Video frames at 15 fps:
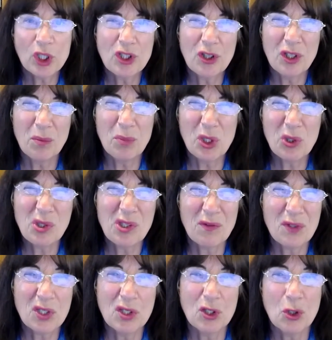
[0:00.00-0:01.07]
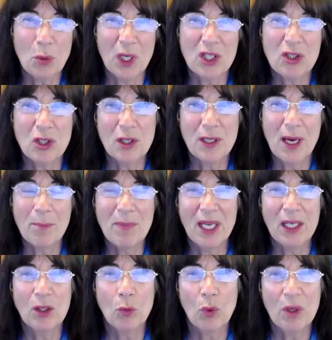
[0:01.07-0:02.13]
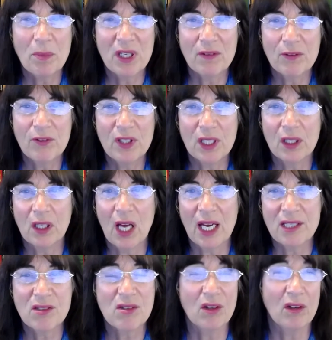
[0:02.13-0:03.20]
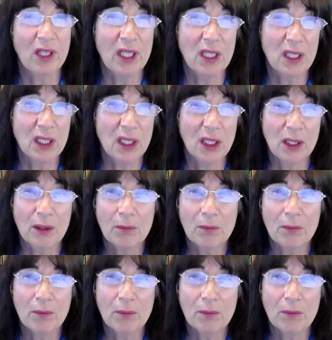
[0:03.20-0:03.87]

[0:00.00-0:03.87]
to the abusive situation that men and women feel isolated in.